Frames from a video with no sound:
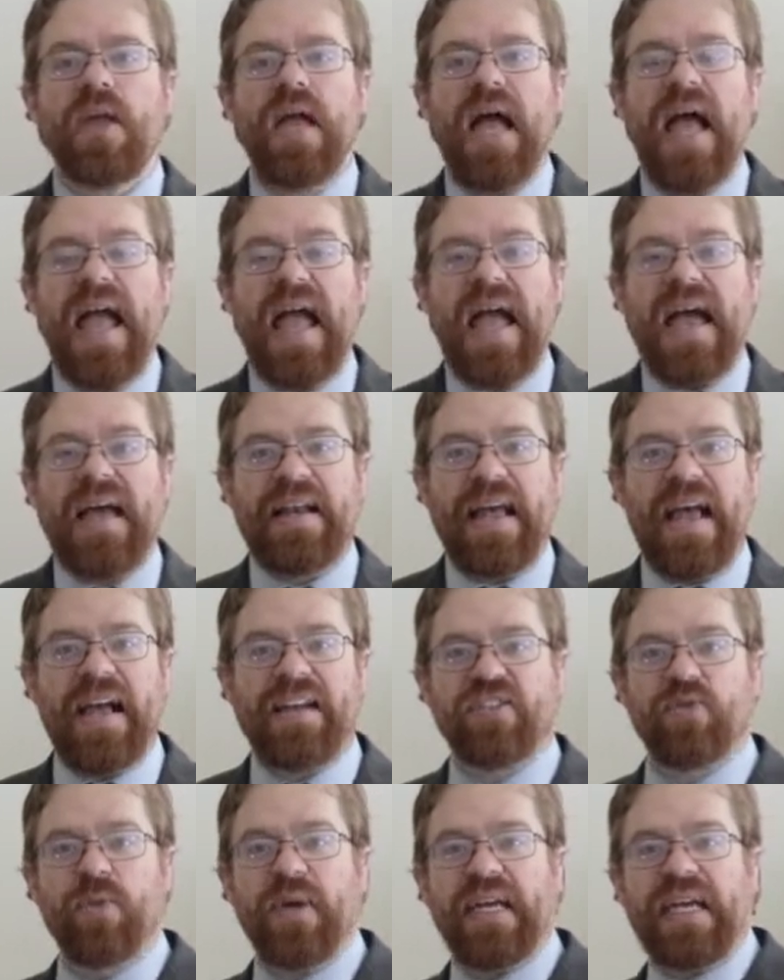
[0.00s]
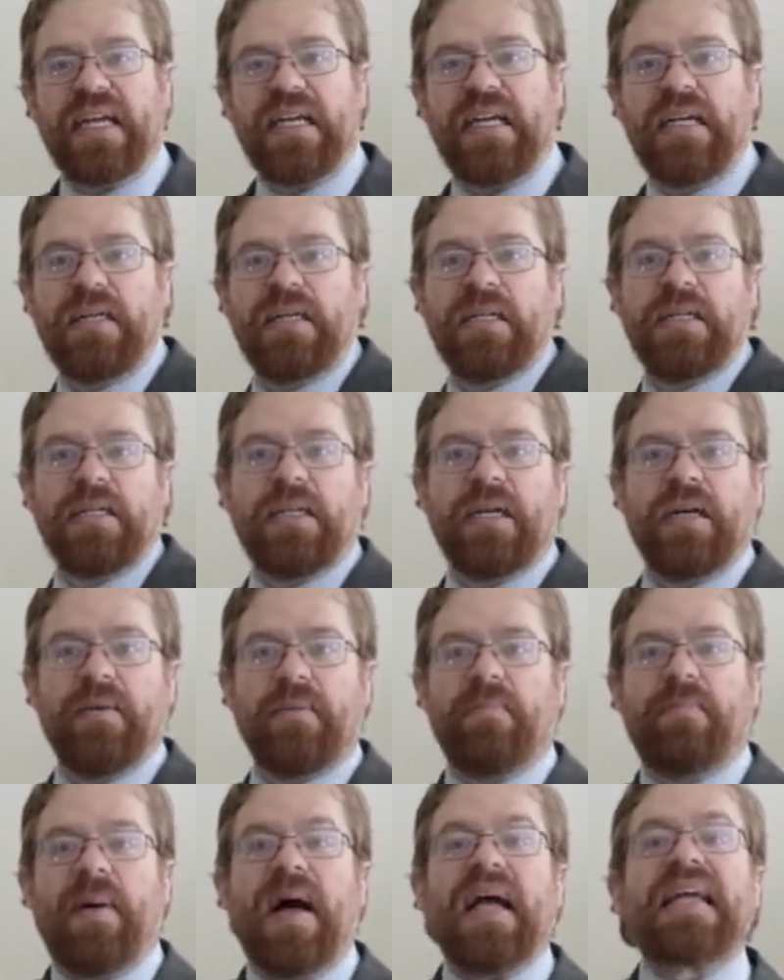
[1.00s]
And X-Wing
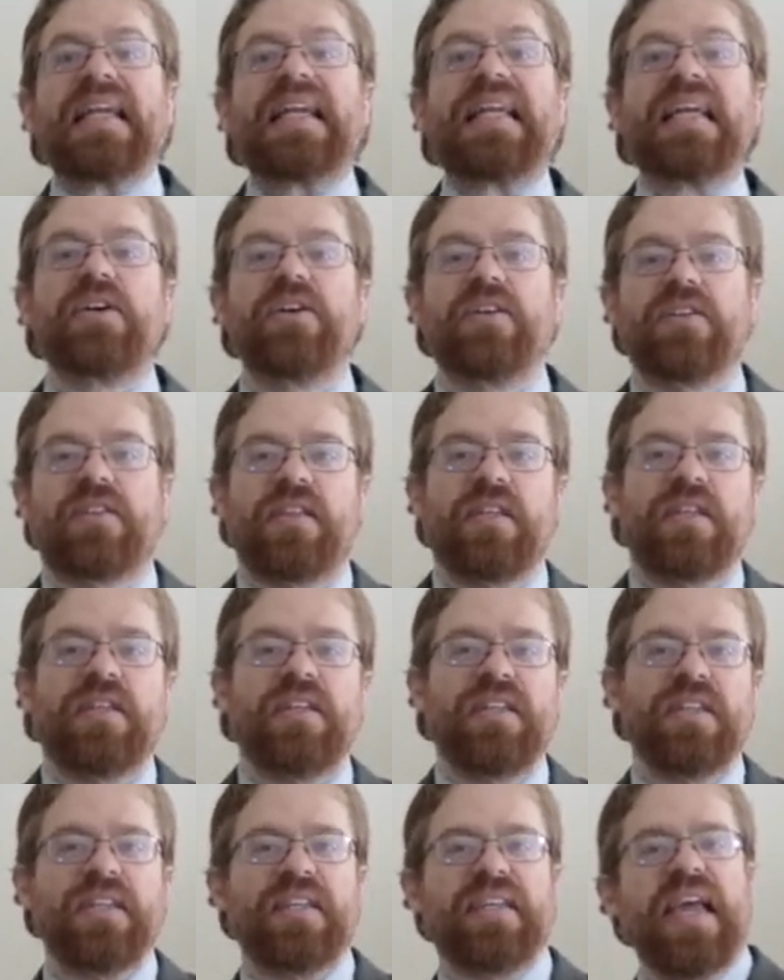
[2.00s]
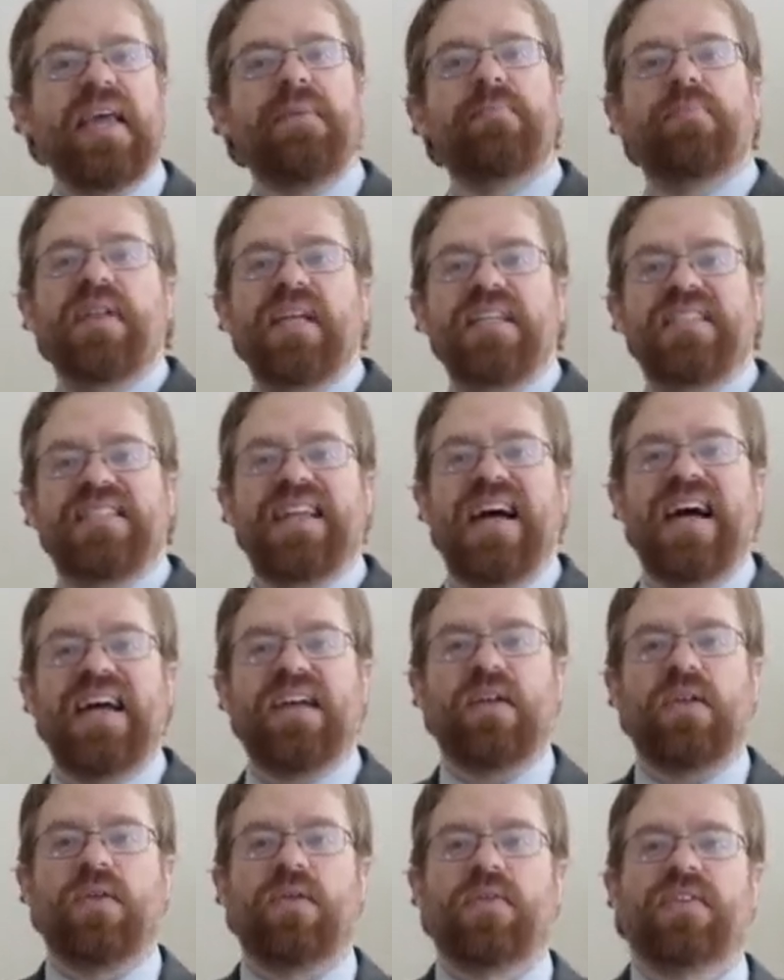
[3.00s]
pioneered the gameplay
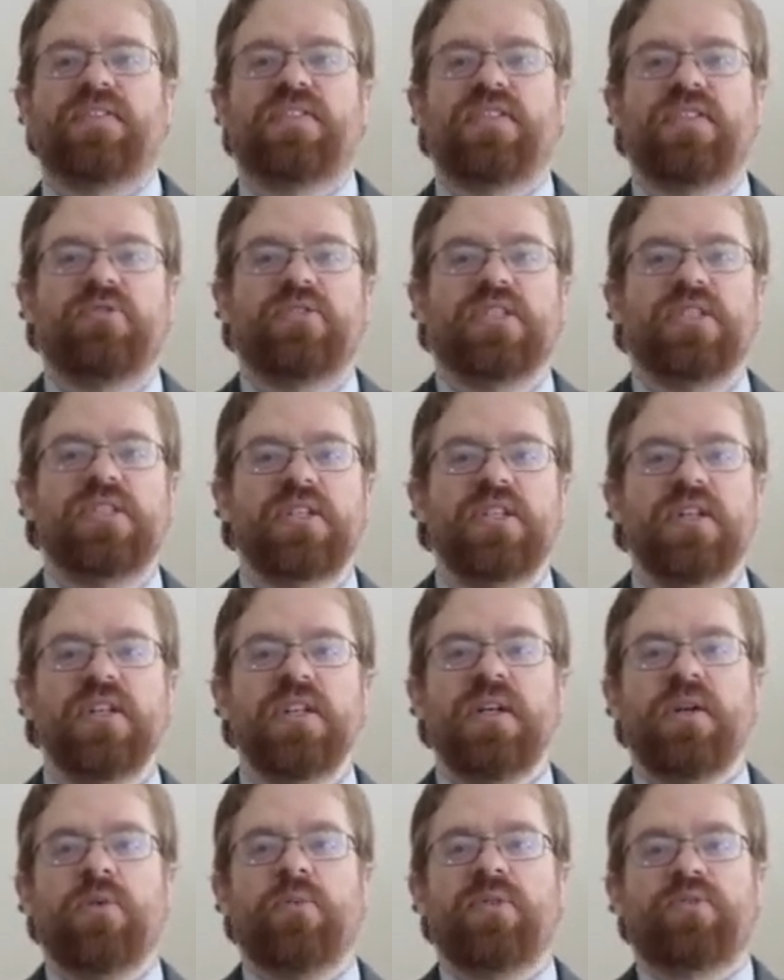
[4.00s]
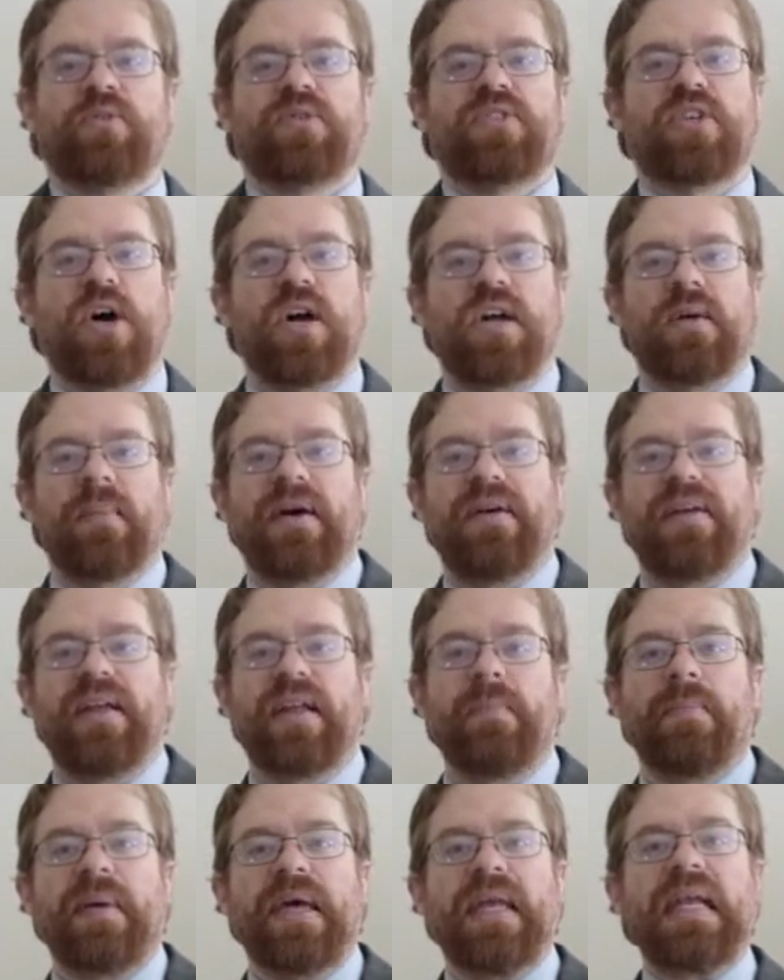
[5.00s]
style this uses, which we'll talk about in
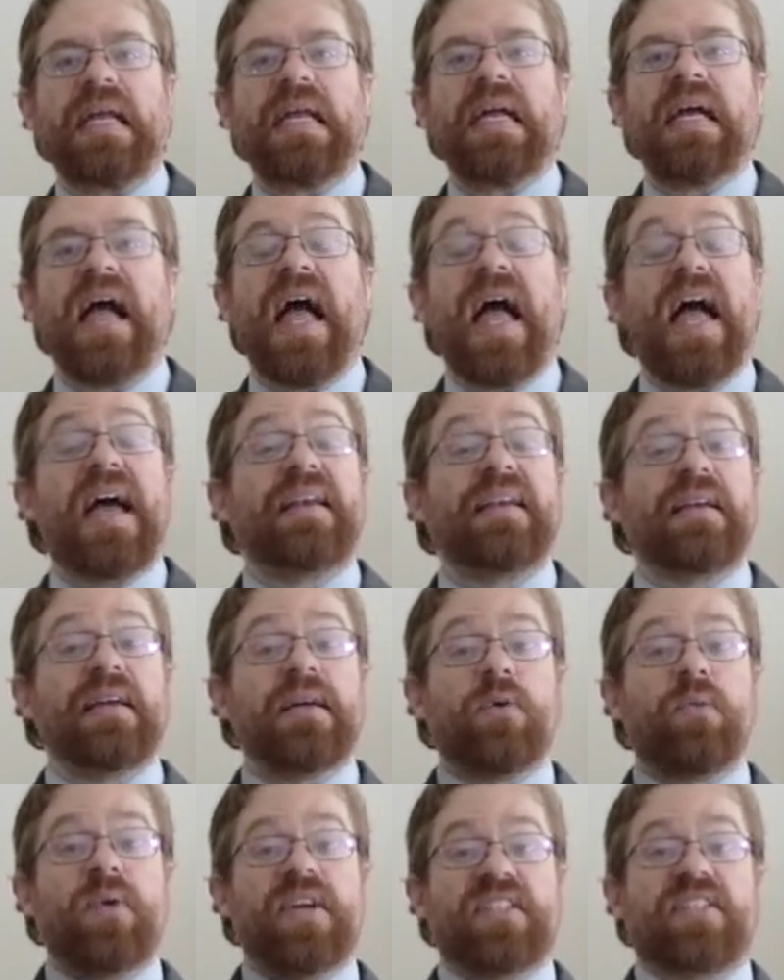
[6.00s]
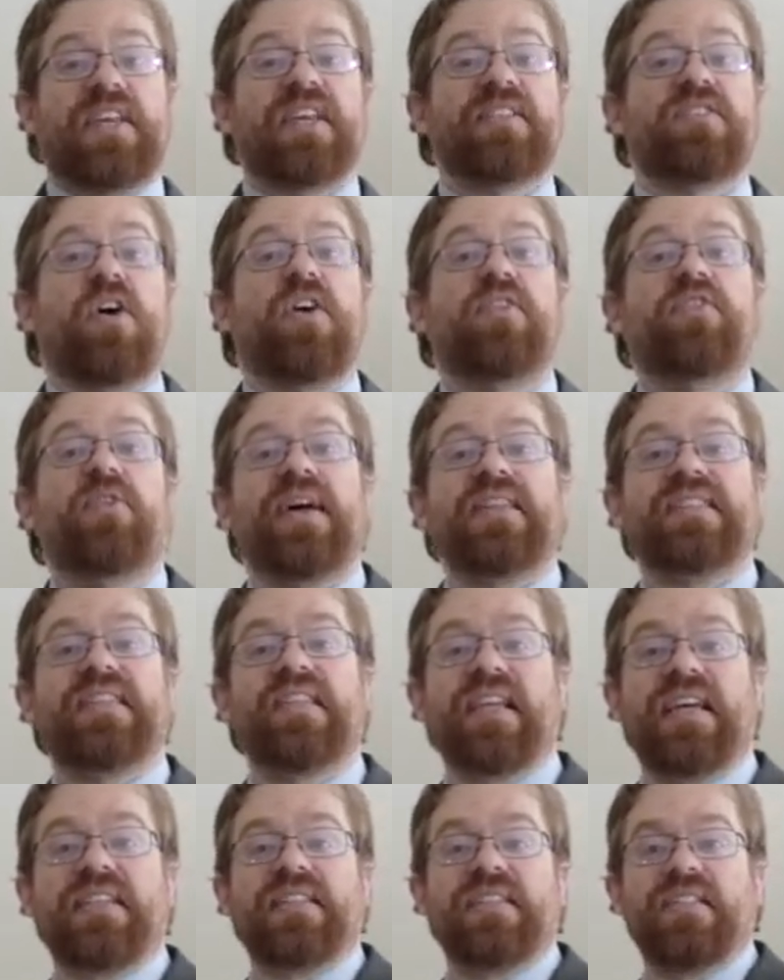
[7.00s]
a bit, and WizKids also has to
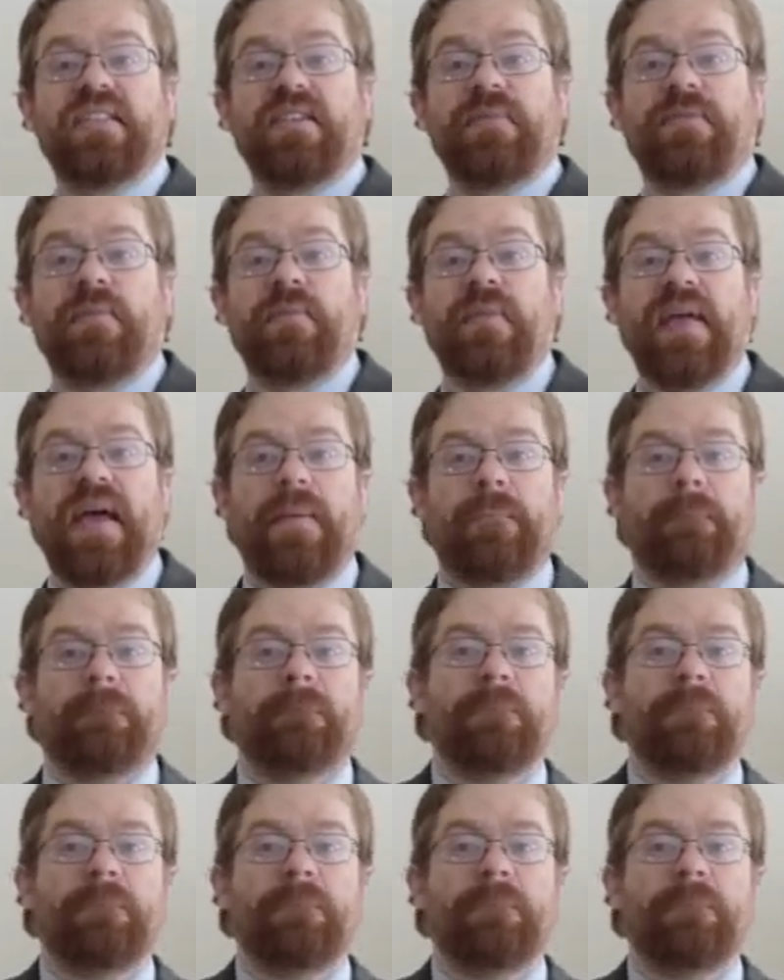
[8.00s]
license it from them.